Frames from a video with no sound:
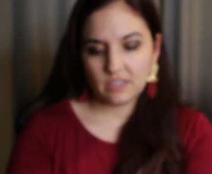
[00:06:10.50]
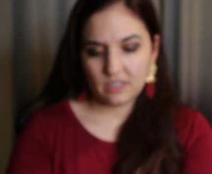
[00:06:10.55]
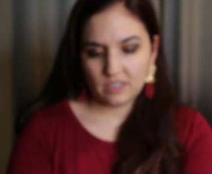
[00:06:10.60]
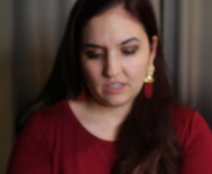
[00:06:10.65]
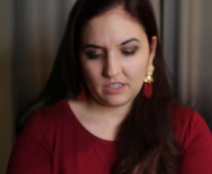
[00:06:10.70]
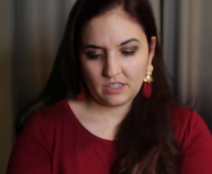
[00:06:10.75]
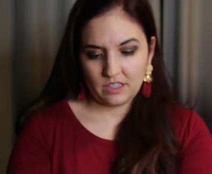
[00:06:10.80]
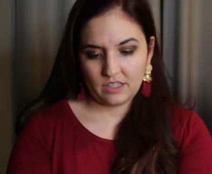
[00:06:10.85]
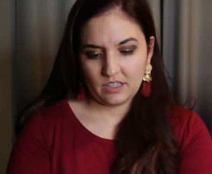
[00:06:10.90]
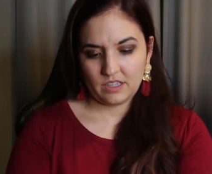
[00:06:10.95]

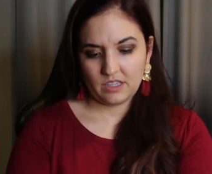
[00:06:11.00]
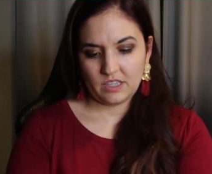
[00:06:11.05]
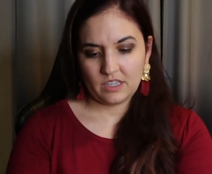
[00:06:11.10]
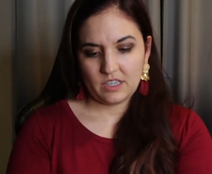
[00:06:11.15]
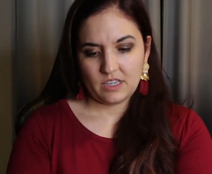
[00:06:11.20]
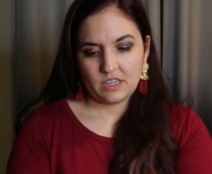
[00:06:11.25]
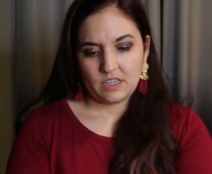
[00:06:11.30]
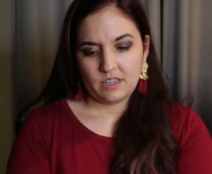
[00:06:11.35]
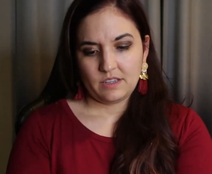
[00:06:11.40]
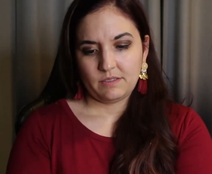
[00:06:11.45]

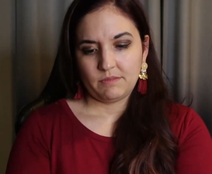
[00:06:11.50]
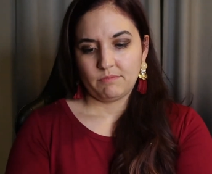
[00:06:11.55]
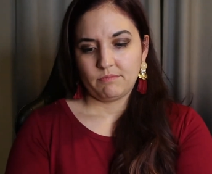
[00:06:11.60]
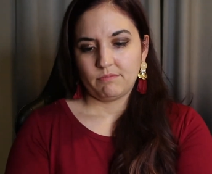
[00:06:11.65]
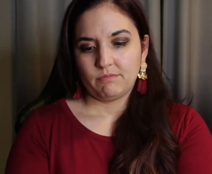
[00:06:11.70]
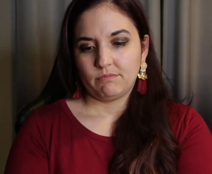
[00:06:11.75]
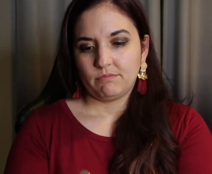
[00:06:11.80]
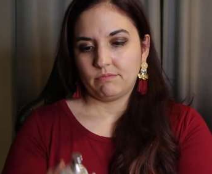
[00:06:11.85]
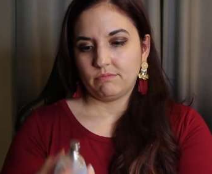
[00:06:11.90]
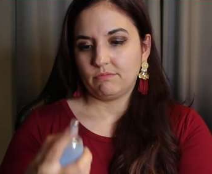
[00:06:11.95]

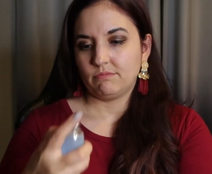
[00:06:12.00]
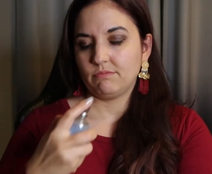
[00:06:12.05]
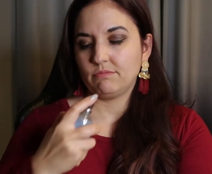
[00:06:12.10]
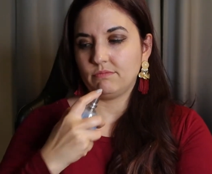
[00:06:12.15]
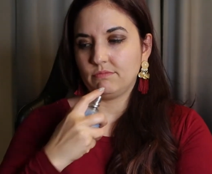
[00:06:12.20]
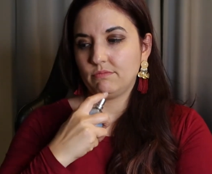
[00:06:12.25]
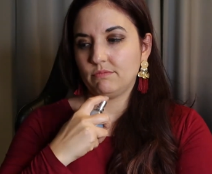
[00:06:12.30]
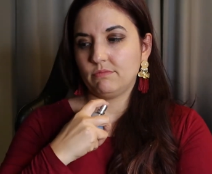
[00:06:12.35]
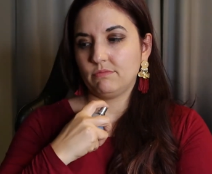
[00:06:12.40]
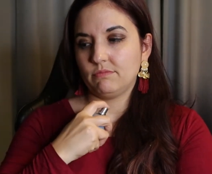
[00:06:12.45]

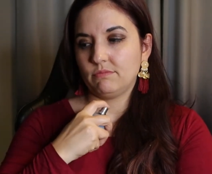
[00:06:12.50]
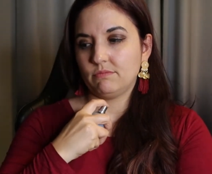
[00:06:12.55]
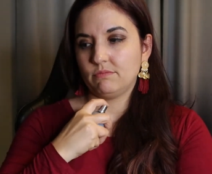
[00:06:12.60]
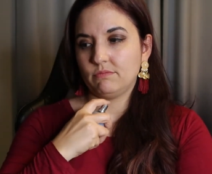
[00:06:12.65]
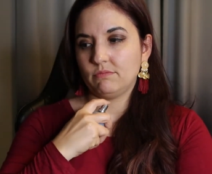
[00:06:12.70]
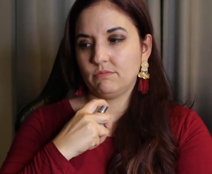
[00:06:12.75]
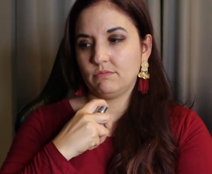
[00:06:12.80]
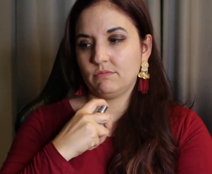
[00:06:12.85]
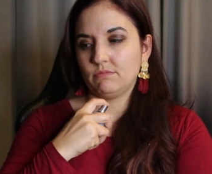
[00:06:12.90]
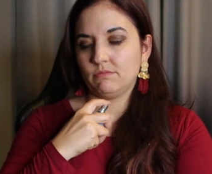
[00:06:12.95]

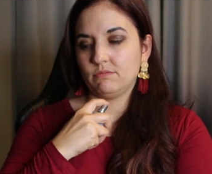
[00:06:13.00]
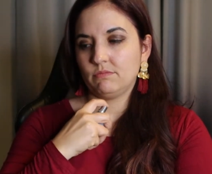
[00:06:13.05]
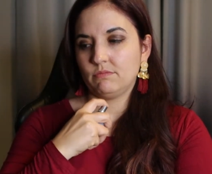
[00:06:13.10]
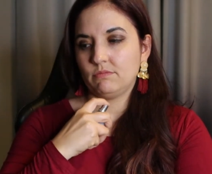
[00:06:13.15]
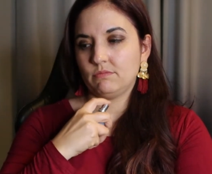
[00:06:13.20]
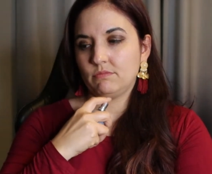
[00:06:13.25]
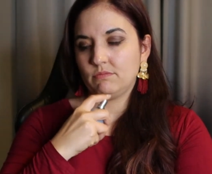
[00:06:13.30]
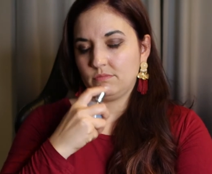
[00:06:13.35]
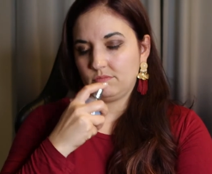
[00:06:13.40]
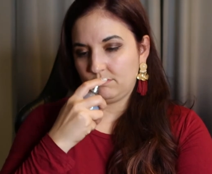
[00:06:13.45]

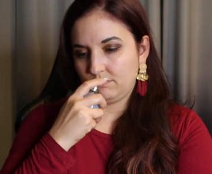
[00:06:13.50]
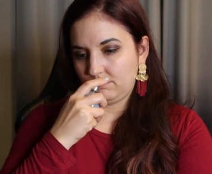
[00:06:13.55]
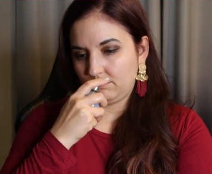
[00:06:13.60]
(no one is talking)